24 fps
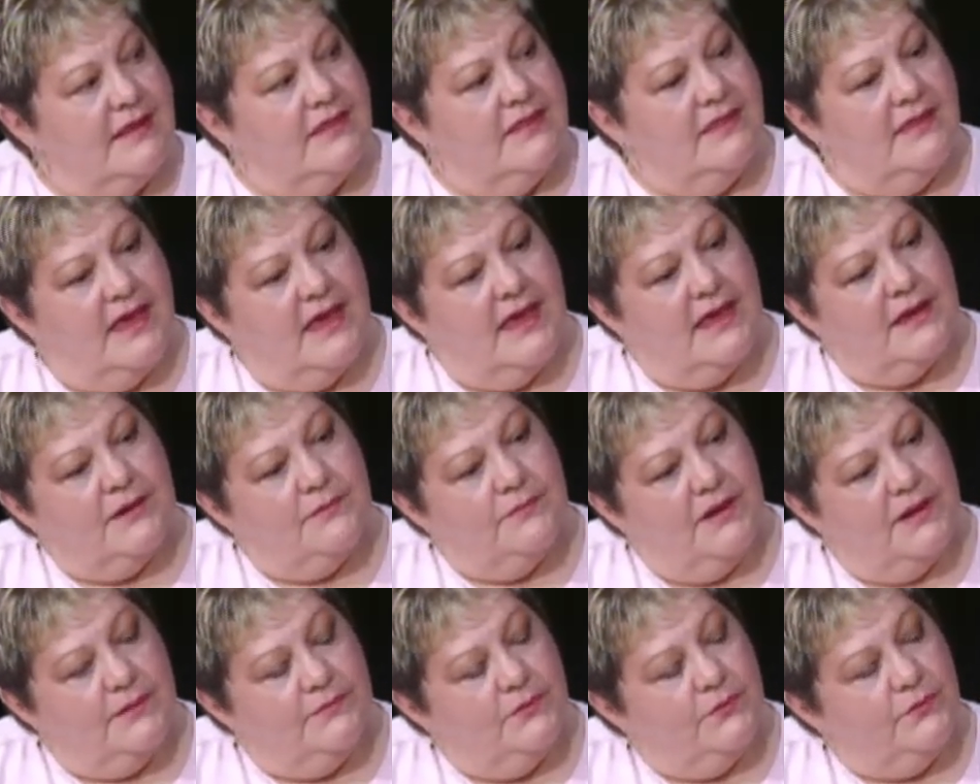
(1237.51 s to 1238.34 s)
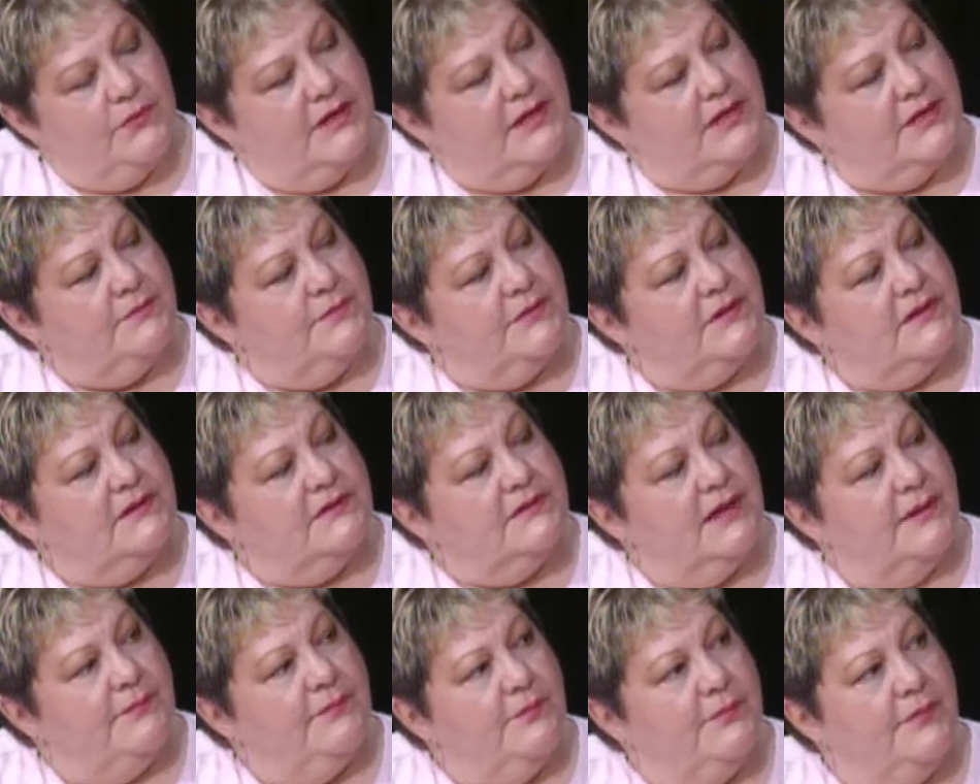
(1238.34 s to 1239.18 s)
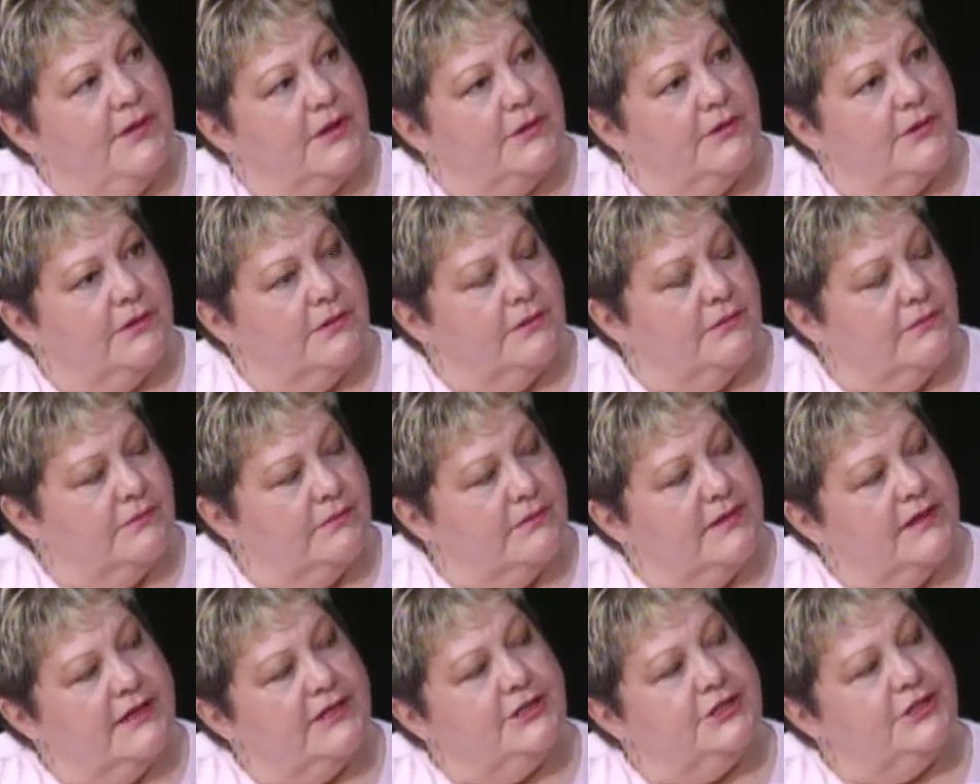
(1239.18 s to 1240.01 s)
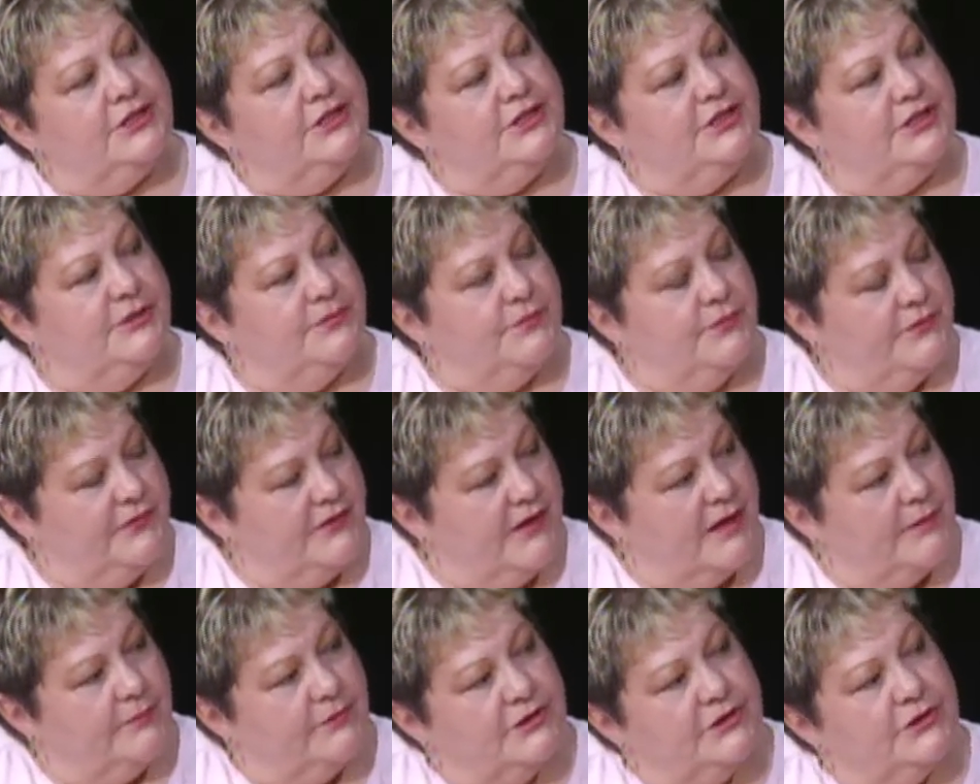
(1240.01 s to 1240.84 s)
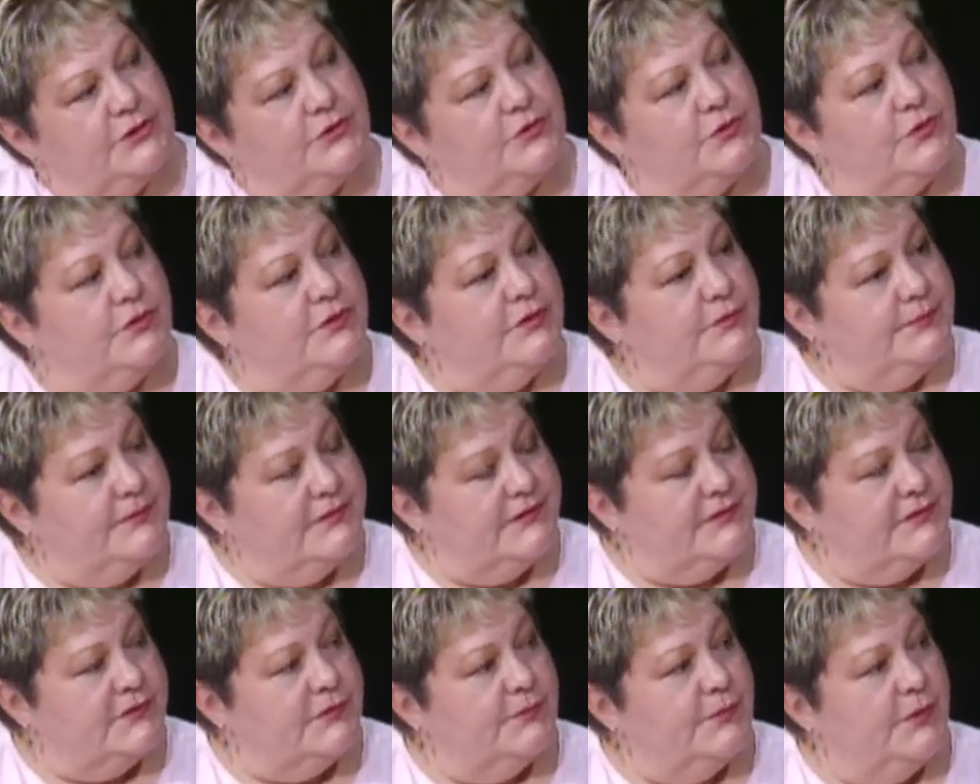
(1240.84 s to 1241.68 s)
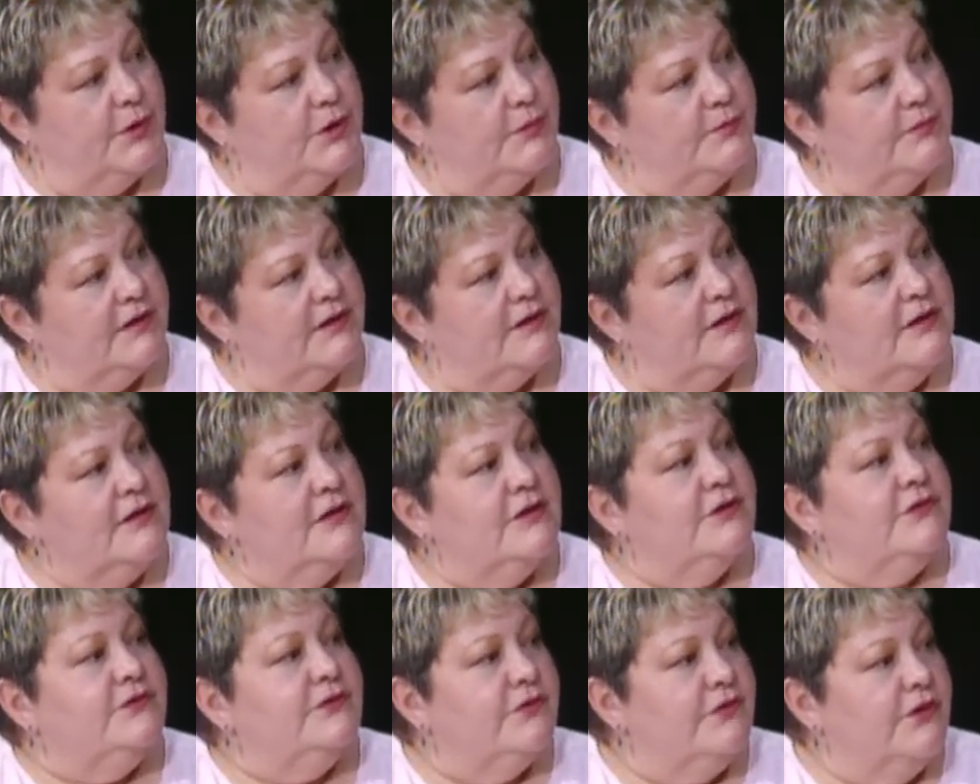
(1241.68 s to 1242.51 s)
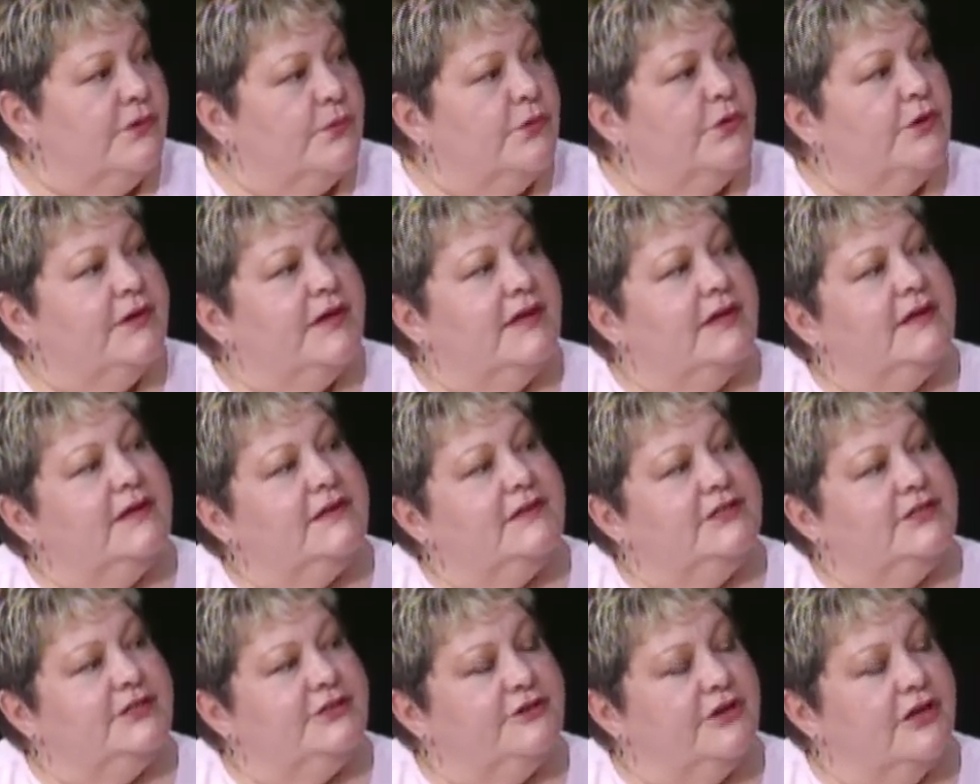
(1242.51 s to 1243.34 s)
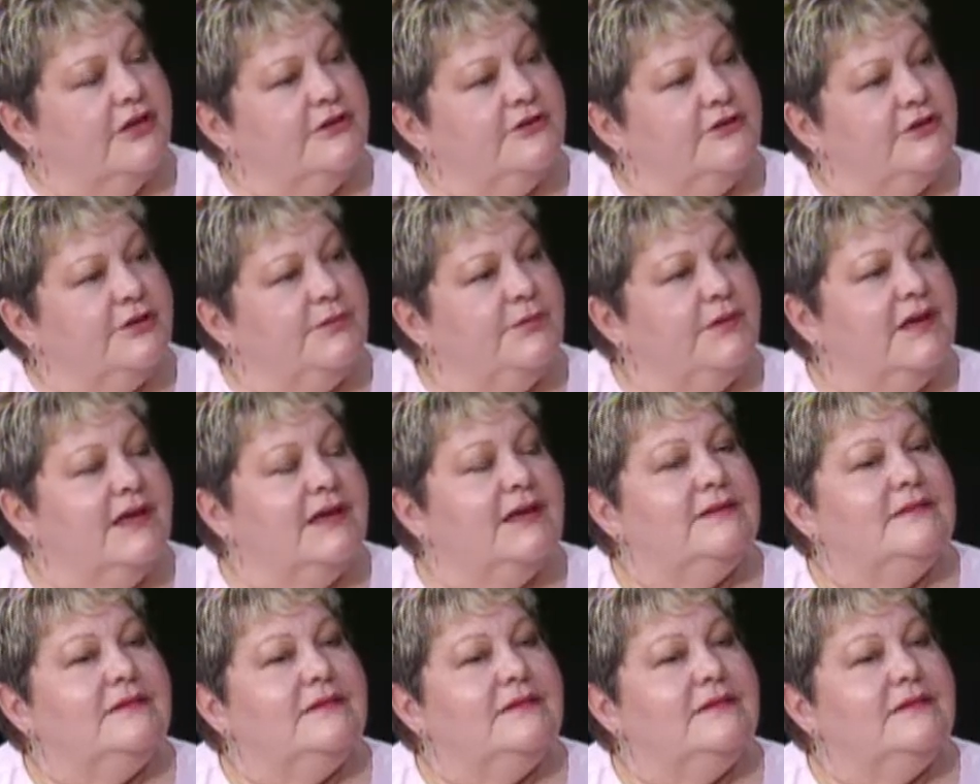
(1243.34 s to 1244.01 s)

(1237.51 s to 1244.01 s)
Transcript: then maybe we can build up a better relationship with animal control and the police department, so they're working in conjunction, because